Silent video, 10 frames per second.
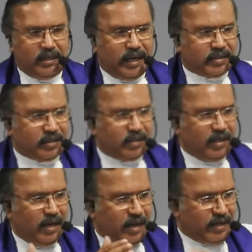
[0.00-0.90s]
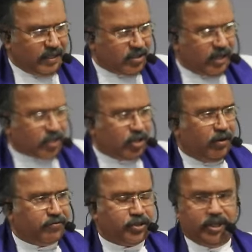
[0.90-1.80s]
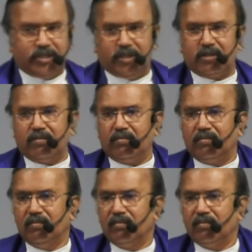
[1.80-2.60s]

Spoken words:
death, and resurrection of Jesus.